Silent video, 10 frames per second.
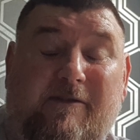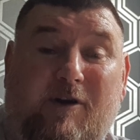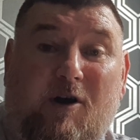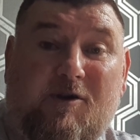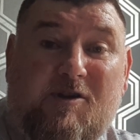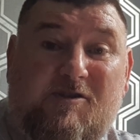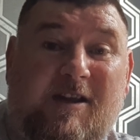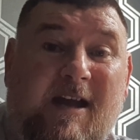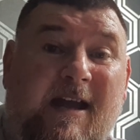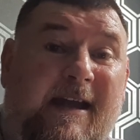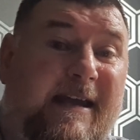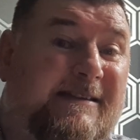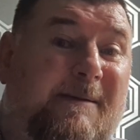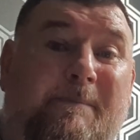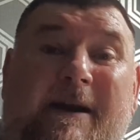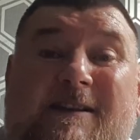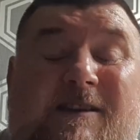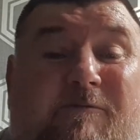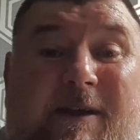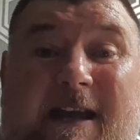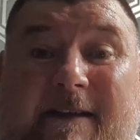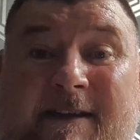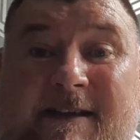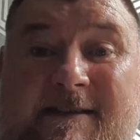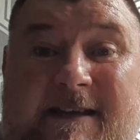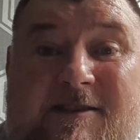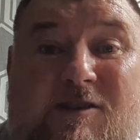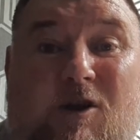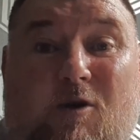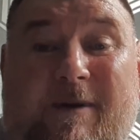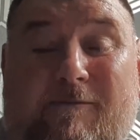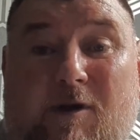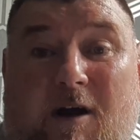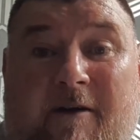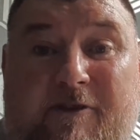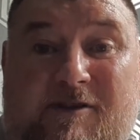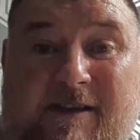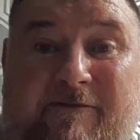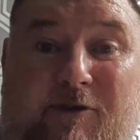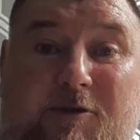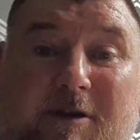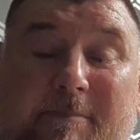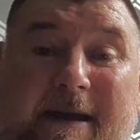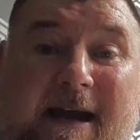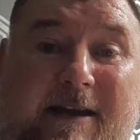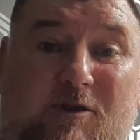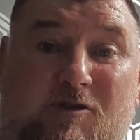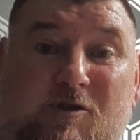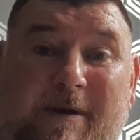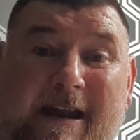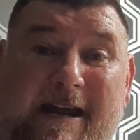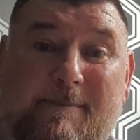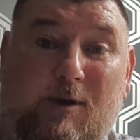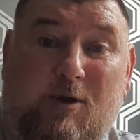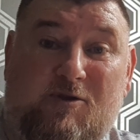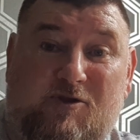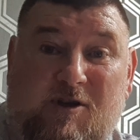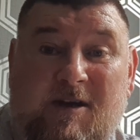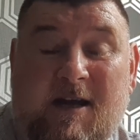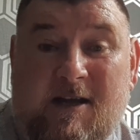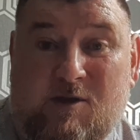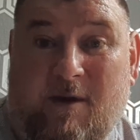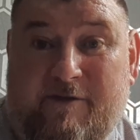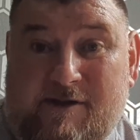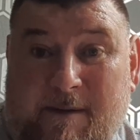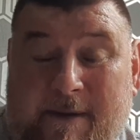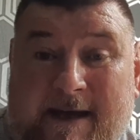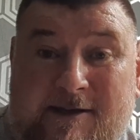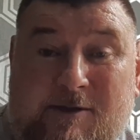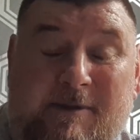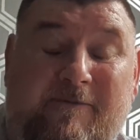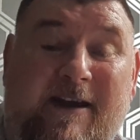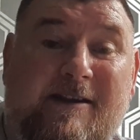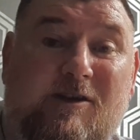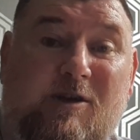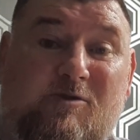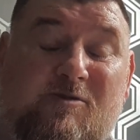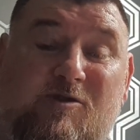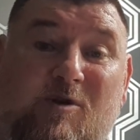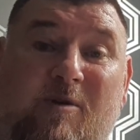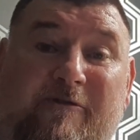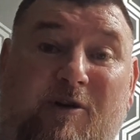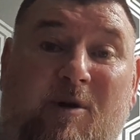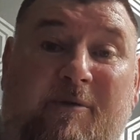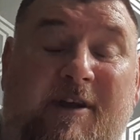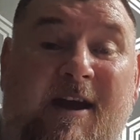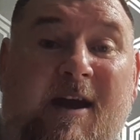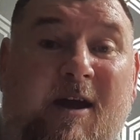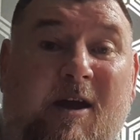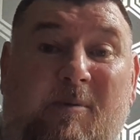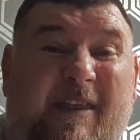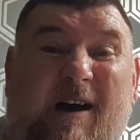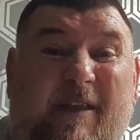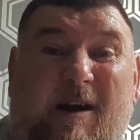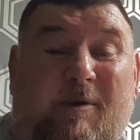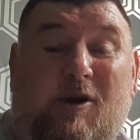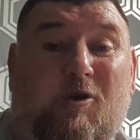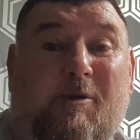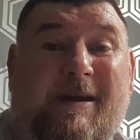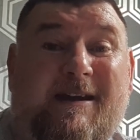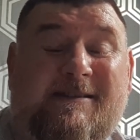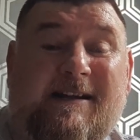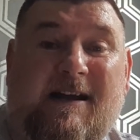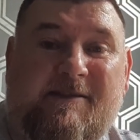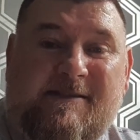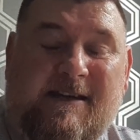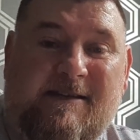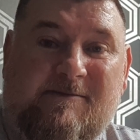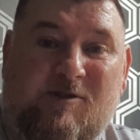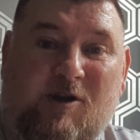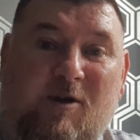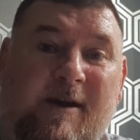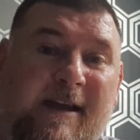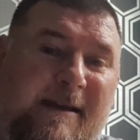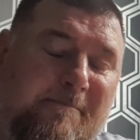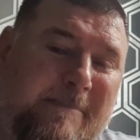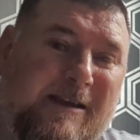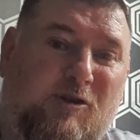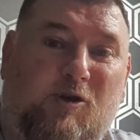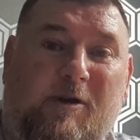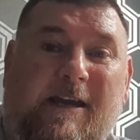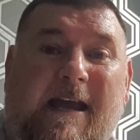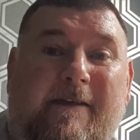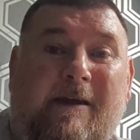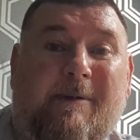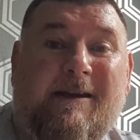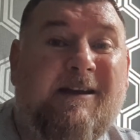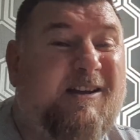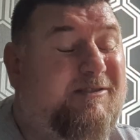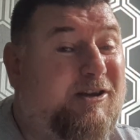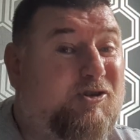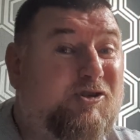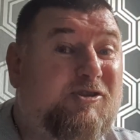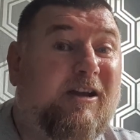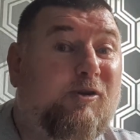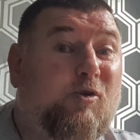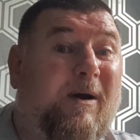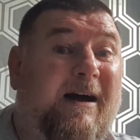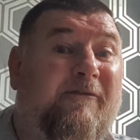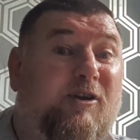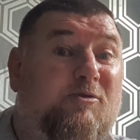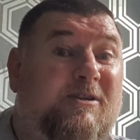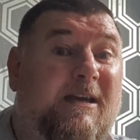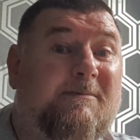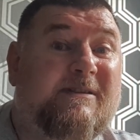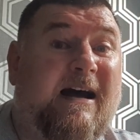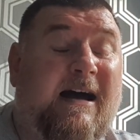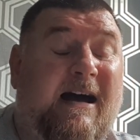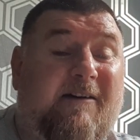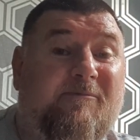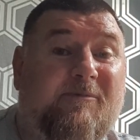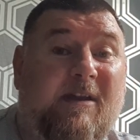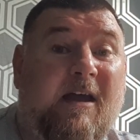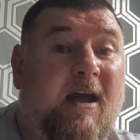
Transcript: August. It's imperative we get these in, so we've got obviously funding behind us to enable us to obviously pay some of the venues and so forth. Without that, we're not going to be able to start the season. So make sure you get them in. There's still quite a few teams that haven't